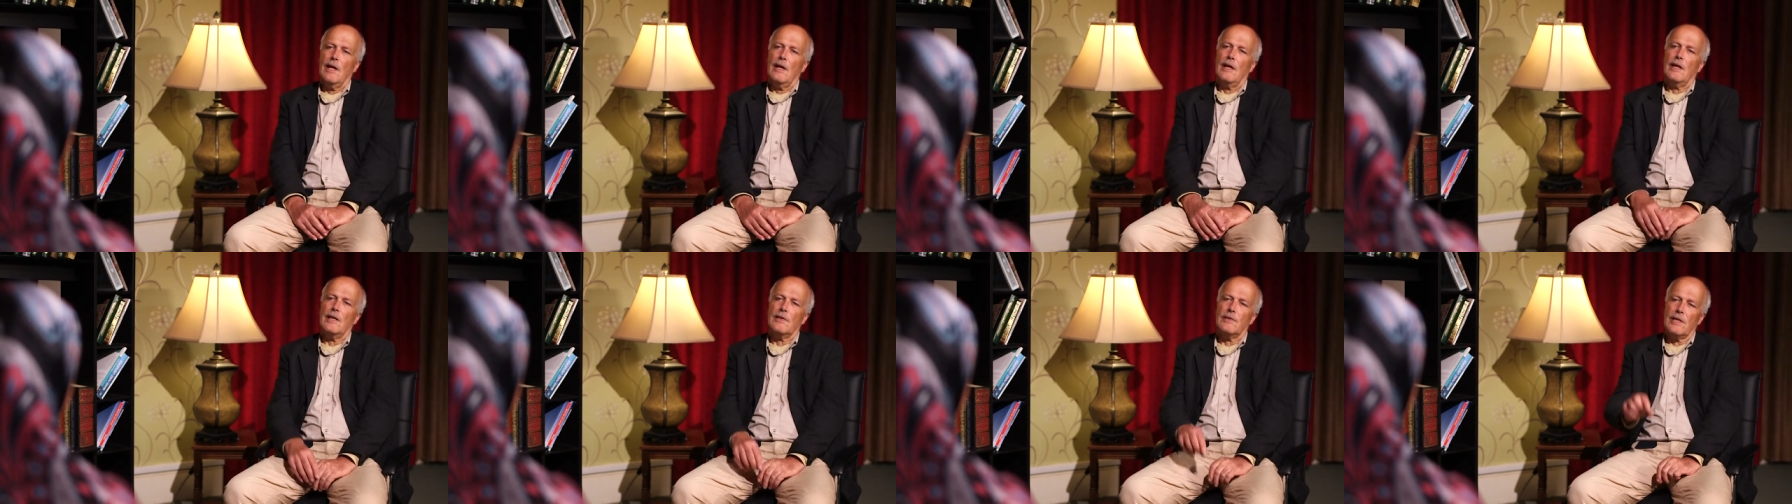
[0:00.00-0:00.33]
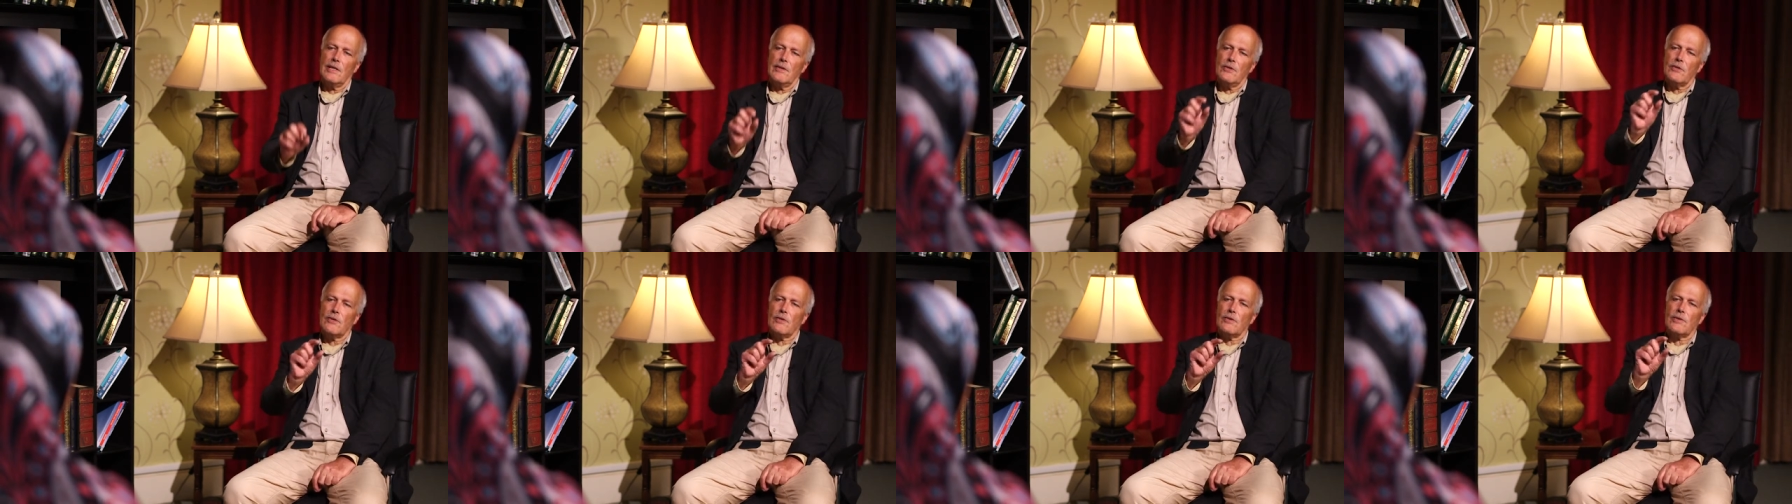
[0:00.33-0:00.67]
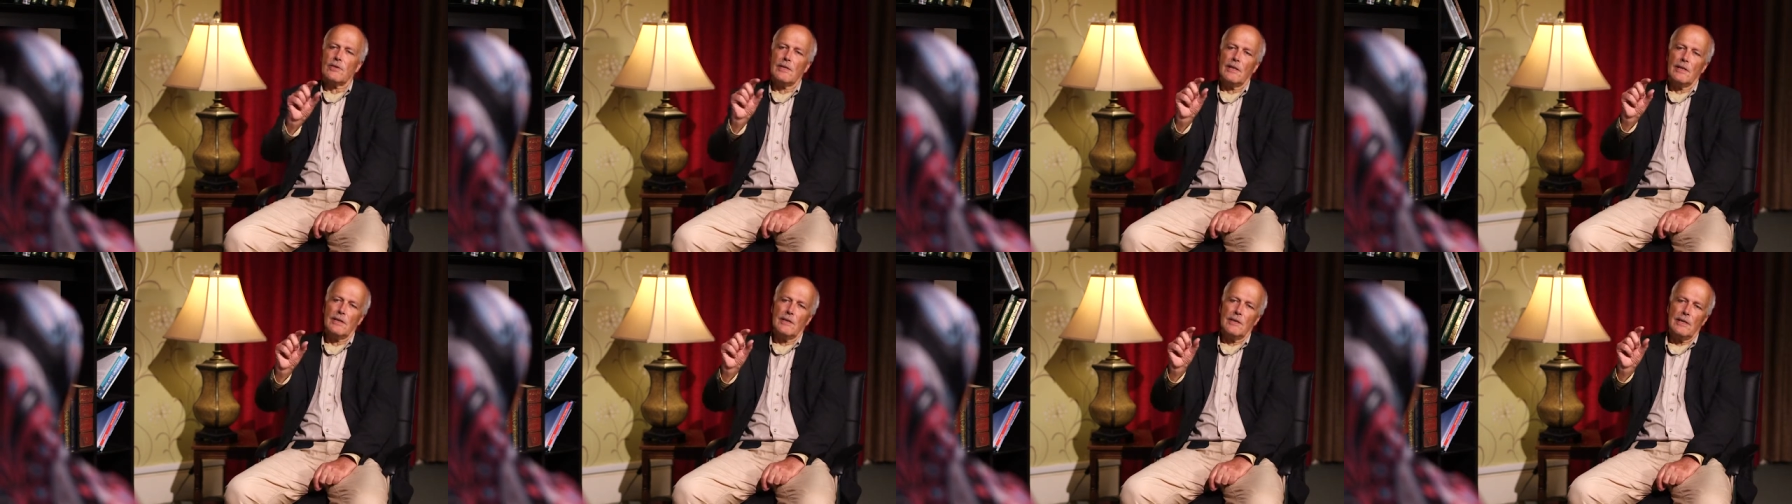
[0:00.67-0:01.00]
It's
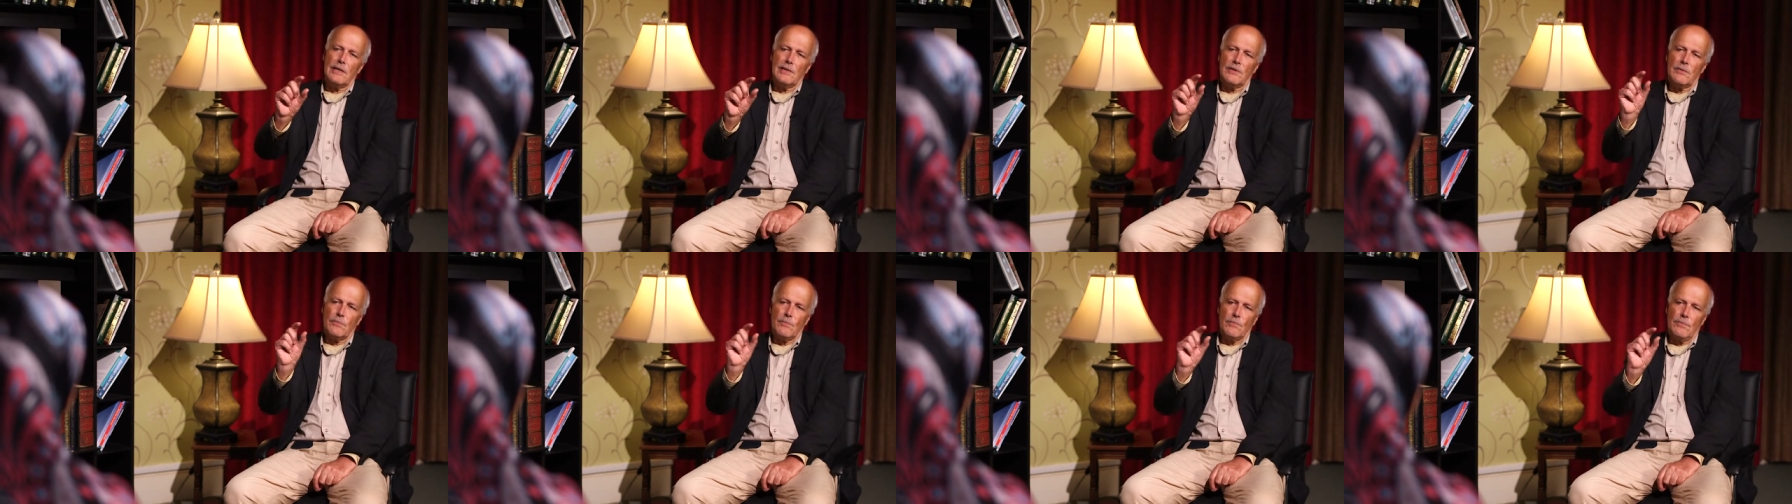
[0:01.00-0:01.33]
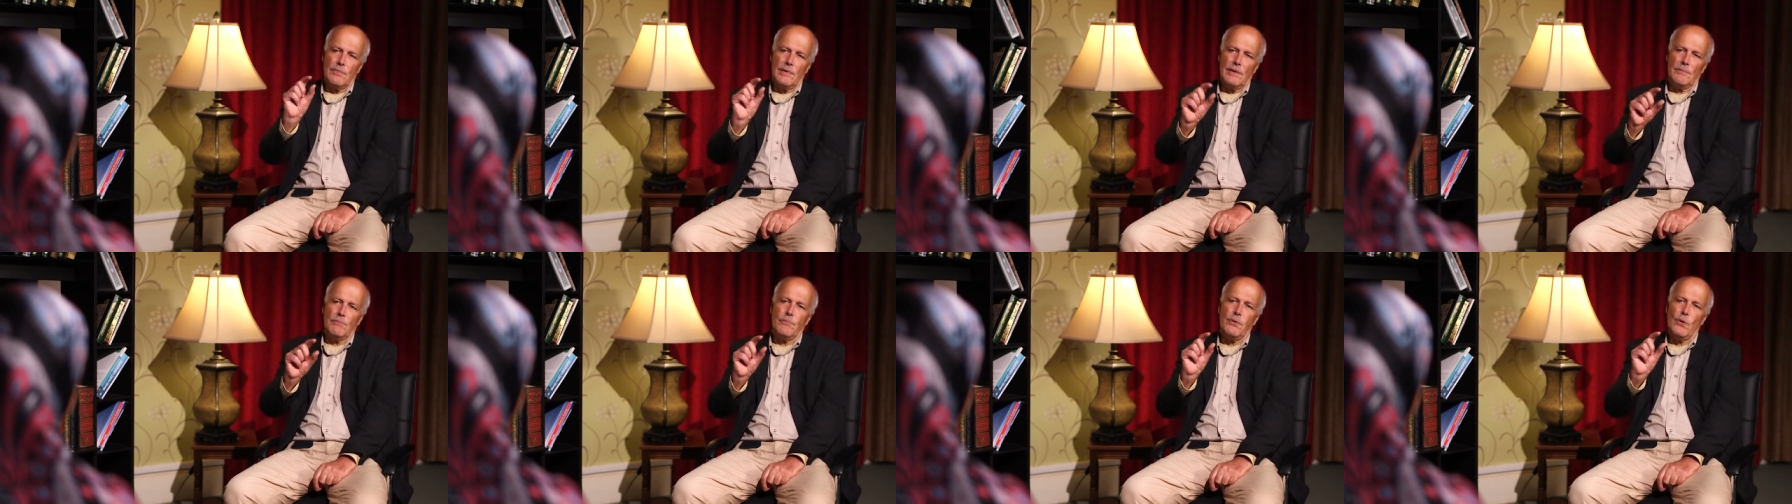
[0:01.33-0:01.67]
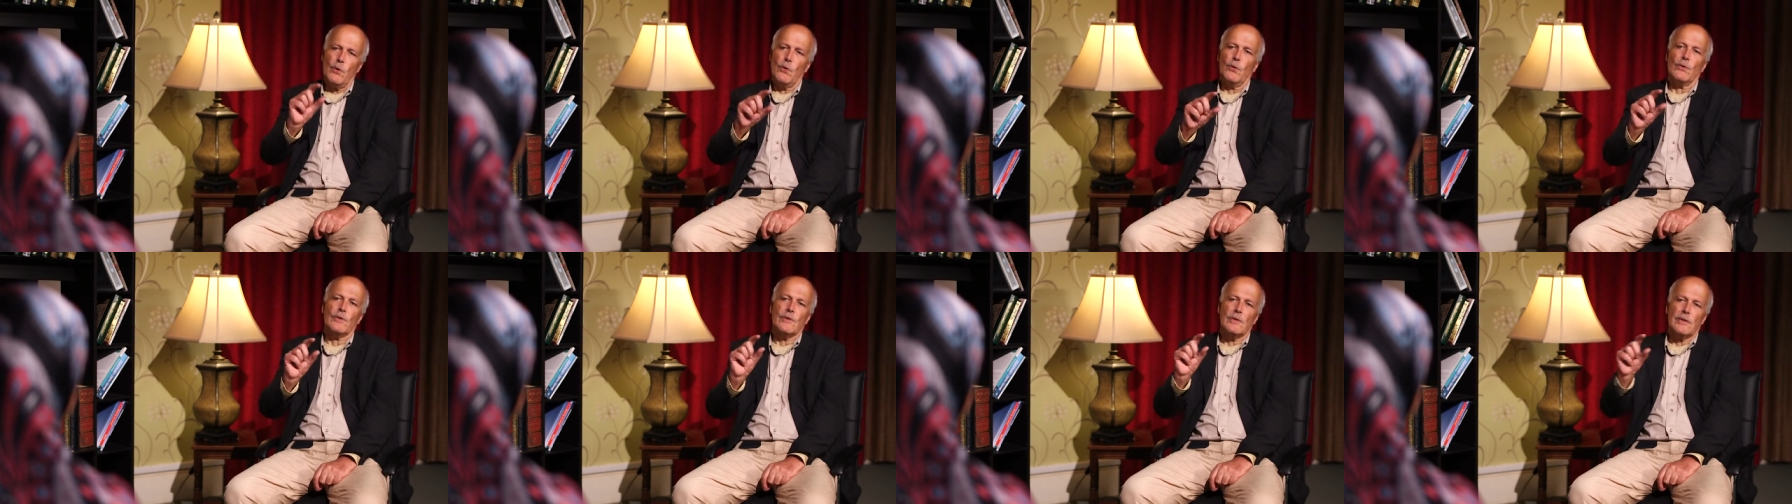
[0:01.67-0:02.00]
interesting, it's
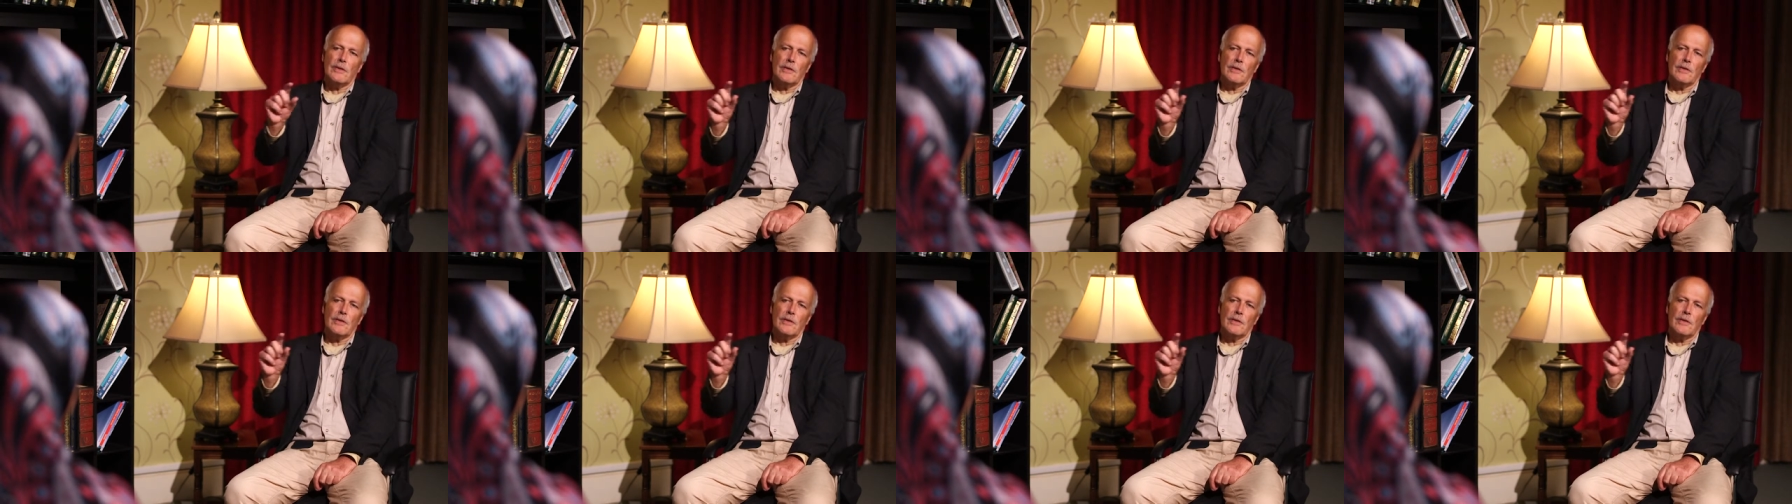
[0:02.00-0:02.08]
important